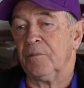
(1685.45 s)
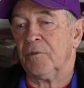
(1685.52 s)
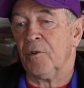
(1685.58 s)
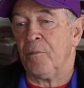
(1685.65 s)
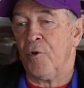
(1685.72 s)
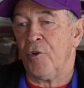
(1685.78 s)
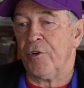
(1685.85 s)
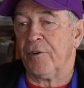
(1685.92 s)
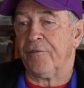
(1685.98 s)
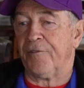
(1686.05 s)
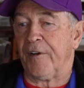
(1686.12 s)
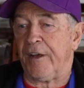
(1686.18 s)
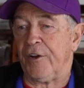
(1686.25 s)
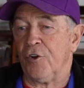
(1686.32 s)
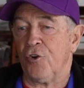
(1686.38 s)
the Bernard
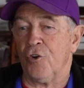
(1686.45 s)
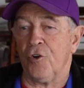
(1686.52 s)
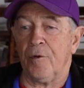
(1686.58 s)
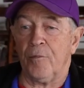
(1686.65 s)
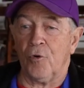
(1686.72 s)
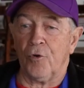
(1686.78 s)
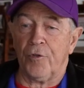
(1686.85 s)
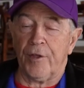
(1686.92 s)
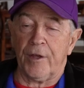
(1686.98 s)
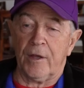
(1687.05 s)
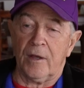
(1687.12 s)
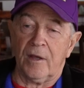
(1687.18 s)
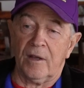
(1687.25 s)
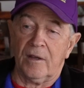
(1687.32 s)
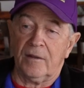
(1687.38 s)
Fader Herb or
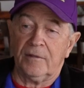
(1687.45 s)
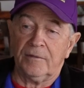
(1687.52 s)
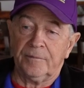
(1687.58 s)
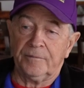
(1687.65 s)
the